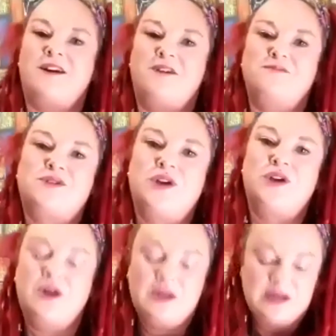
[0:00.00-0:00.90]
comes
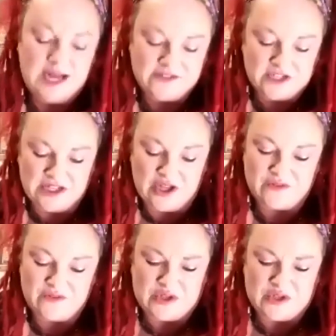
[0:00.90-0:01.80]
through. I've done a lot
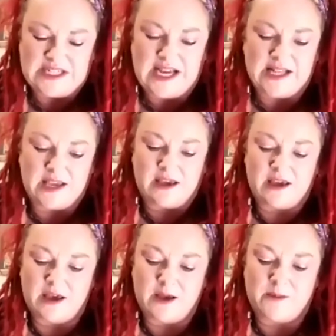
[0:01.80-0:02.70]
of storytelling
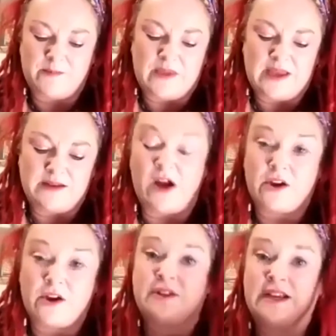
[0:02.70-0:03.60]
in
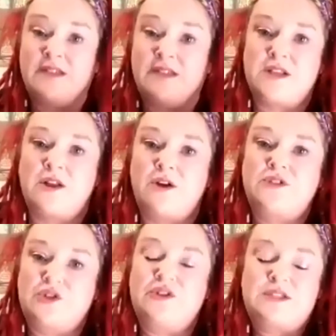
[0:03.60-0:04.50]
Archaeolink. There was a lot of
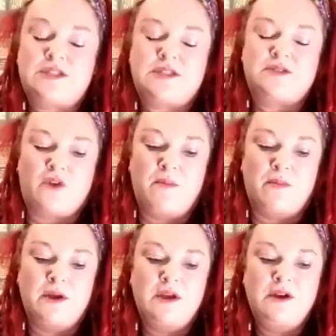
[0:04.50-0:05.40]
tourists
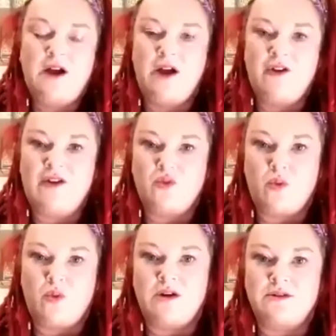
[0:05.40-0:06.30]
from around the
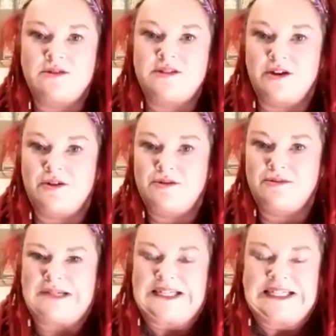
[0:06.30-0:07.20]
world. So
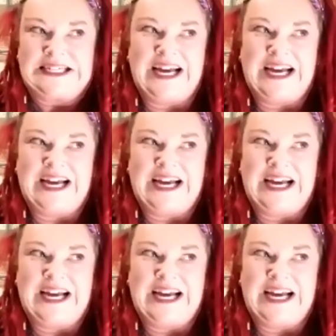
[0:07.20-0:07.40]
I've